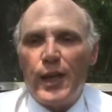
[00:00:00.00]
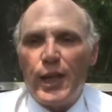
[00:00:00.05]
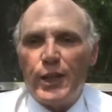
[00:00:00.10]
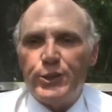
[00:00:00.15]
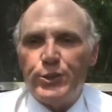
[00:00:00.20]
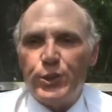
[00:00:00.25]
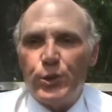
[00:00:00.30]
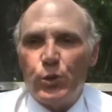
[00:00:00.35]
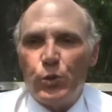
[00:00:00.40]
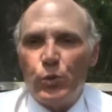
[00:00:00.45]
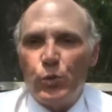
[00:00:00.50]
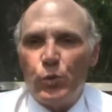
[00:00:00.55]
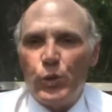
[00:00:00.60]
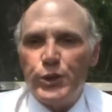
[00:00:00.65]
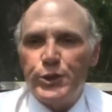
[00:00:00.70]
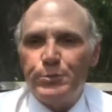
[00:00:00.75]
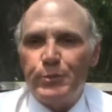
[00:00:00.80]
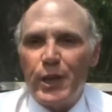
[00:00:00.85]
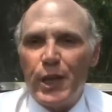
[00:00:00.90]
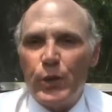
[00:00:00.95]
as it
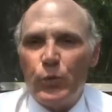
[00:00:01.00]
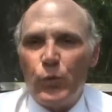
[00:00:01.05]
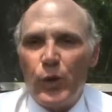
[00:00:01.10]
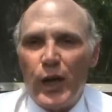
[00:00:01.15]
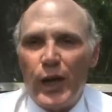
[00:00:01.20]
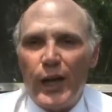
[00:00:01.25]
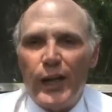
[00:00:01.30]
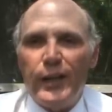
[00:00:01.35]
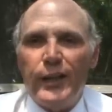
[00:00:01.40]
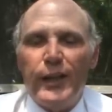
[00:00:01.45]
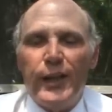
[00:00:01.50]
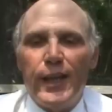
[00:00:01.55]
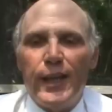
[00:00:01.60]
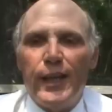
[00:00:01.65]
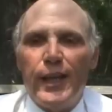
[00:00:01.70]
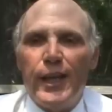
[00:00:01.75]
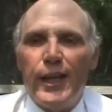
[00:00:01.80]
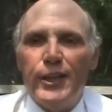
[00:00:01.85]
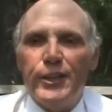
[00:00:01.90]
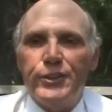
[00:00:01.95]
was my right,
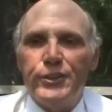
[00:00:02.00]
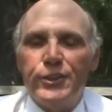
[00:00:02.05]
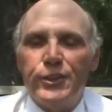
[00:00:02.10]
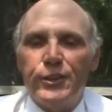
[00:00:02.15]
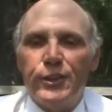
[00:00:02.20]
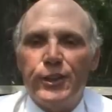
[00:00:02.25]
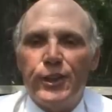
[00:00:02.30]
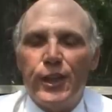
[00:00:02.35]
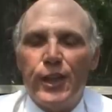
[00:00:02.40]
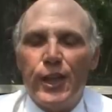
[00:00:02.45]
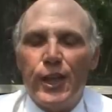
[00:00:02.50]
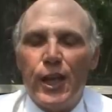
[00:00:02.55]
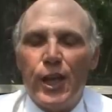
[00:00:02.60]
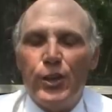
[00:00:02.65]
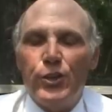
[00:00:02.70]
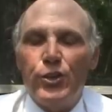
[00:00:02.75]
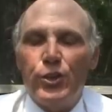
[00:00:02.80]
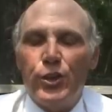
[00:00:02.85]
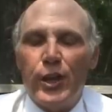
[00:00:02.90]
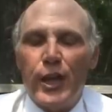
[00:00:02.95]
and
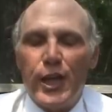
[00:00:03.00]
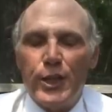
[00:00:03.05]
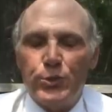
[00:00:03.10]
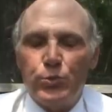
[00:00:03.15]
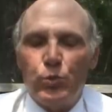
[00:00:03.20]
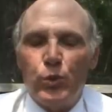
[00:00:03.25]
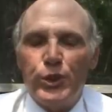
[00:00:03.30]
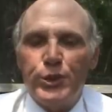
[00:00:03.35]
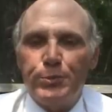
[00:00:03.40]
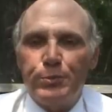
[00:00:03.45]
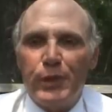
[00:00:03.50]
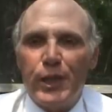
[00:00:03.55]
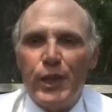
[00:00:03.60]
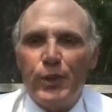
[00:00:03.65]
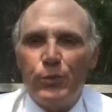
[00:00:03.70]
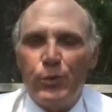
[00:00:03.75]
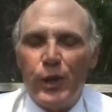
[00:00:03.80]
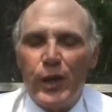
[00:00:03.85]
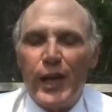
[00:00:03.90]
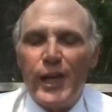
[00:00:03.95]
was
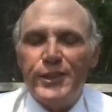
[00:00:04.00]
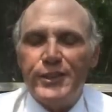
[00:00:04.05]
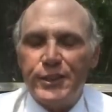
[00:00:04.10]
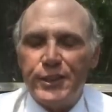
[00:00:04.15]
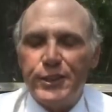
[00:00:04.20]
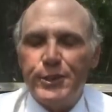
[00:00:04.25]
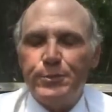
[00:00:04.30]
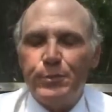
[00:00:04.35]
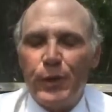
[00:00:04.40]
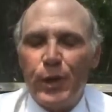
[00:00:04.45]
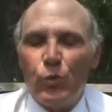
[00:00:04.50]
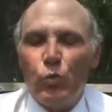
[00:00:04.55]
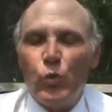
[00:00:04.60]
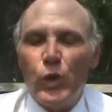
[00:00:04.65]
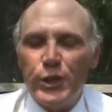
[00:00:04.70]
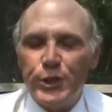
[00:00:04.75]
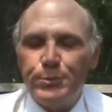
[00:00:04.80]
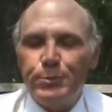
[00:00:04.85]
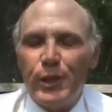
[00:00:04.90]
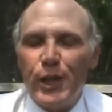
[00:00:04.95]
my
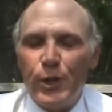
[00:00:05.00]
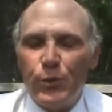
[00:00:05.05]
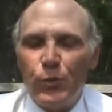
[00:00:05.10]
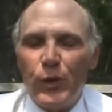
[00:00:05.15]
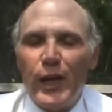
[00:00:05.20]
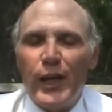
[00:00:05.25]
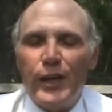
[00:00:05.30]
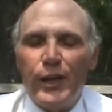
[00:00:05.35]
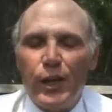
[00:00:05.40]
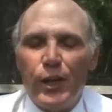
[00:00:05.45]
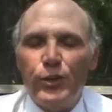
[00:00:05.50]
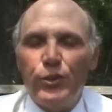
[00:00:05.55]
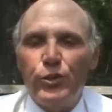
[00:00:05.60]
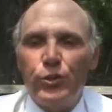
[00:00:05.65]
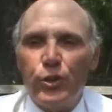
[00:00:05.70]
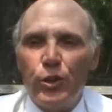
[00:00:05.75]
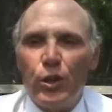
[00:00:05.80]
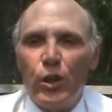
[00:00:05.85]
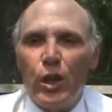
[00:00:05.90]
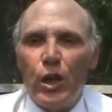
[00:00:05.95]
right
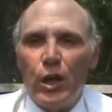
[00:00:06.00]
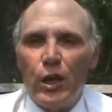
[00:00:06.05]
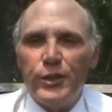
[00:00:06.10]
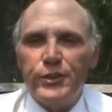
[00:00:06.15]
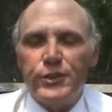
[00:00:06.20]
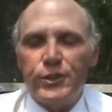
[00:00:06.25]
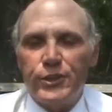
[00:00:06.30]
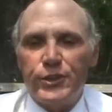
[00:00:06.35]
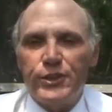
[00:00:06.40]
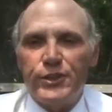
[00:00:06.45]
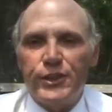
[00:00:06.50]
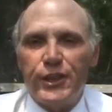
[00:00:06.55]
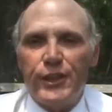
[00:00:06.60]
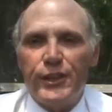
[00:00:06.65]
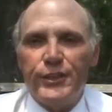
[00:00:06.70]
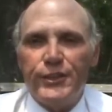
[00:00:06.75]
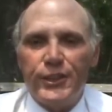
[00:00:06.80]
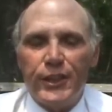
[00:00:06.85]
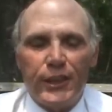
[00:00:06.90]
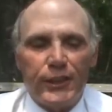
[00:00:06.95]
under the laws of the state
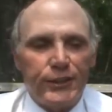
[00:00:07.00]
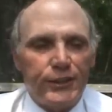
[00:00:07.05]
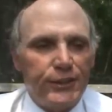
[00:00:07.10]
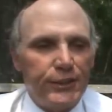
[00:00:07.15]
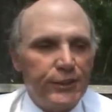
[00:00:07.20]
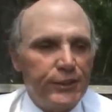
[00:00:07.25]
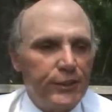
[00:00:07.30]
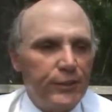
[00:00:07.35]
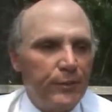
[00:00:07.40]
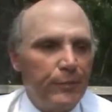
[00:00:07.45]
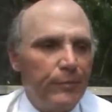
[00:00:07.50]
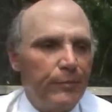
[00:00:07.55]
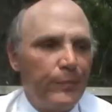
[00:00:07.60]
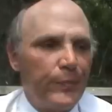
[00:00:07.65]
of Texas.